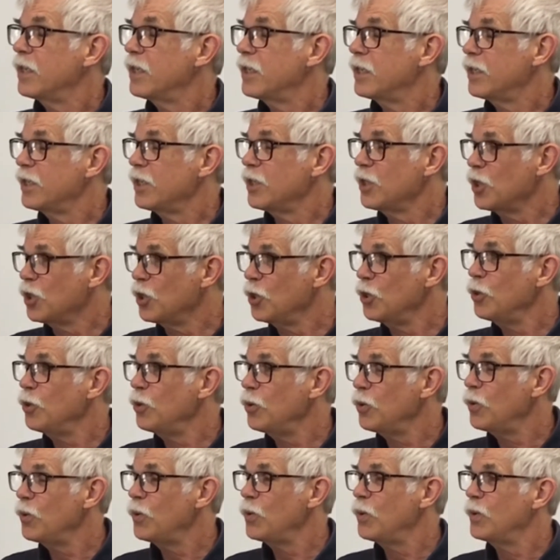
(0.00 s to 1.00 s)

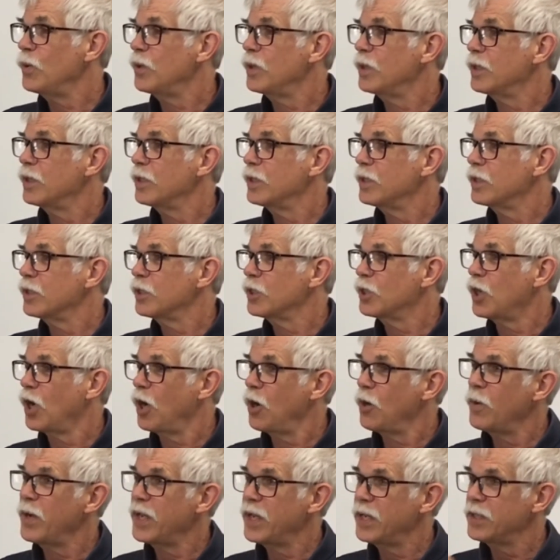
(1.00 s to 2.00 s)
you
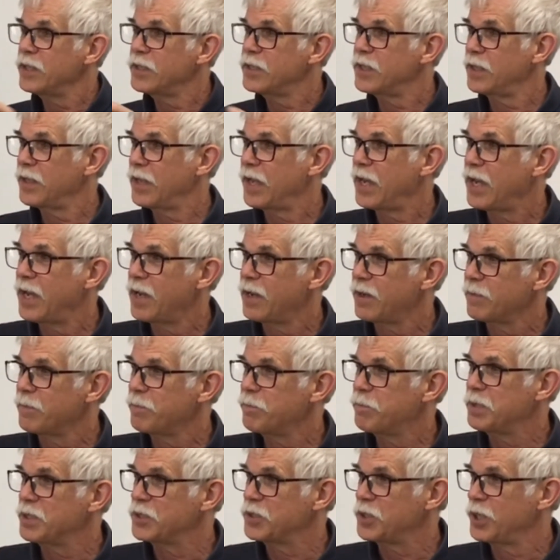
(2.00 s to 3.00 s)
go into
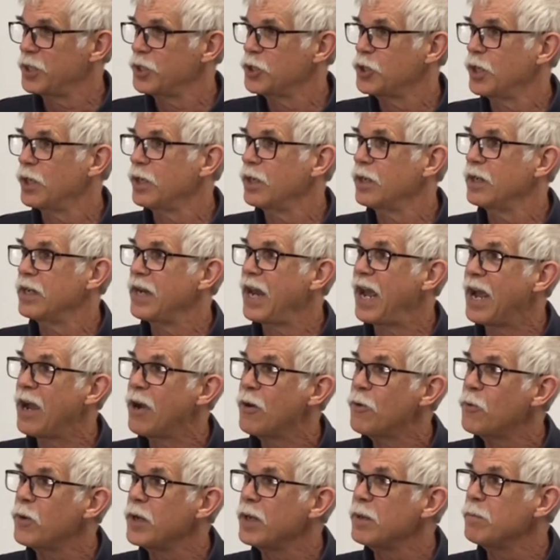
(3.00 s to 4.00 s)
that position.
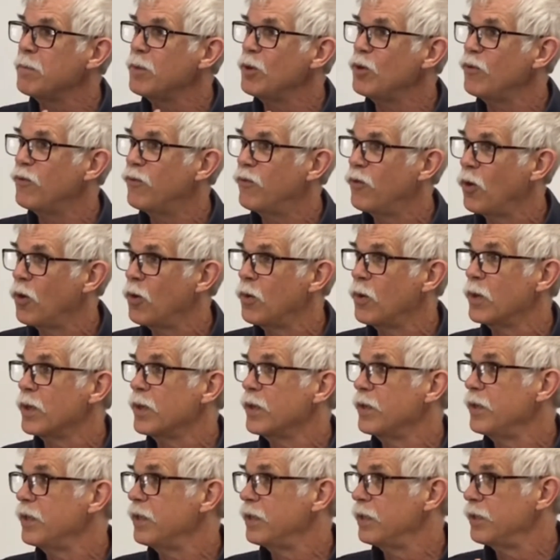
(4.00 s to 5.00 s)
Now we move
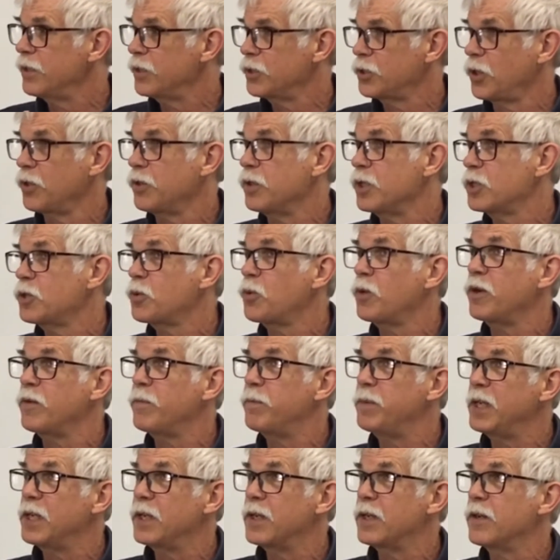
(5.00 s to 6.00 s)
forward. So this would have
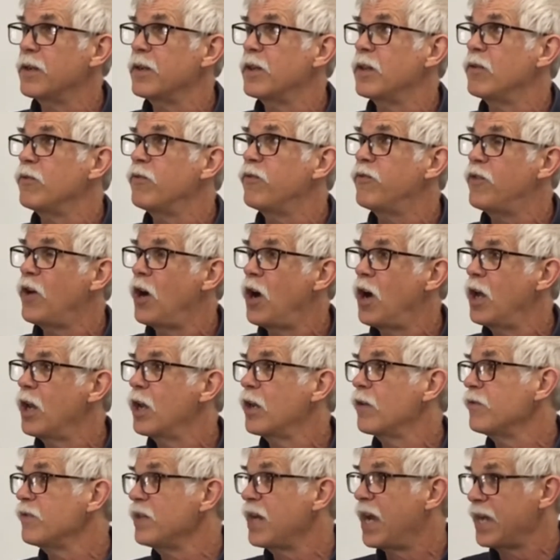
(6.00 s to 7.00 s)
been the fall
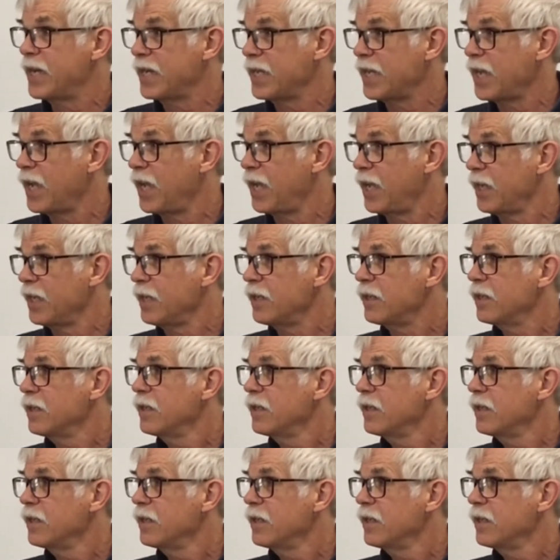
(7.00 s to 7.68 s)
of '98.